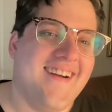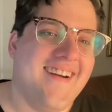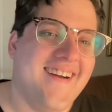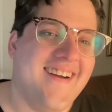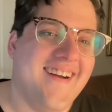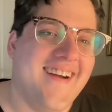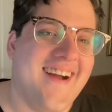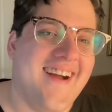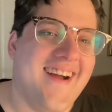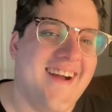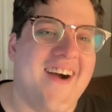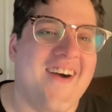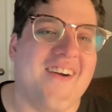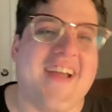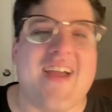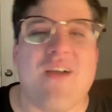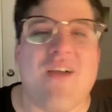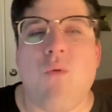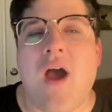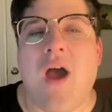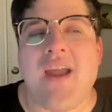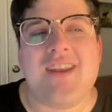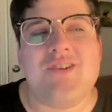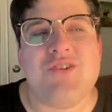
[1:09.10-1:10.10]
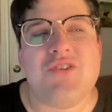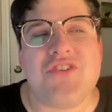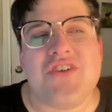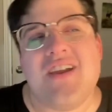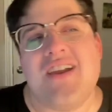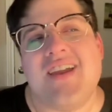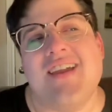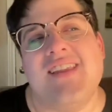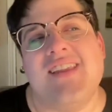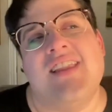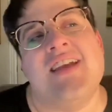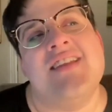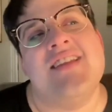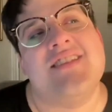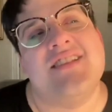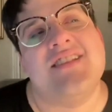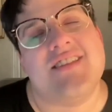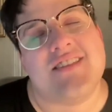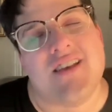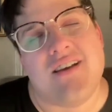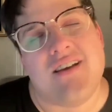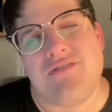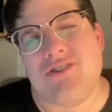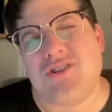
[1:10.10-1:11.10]
Okay, why do you think it lends
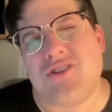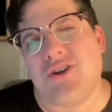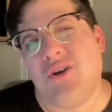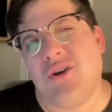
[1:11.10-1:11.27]
itself so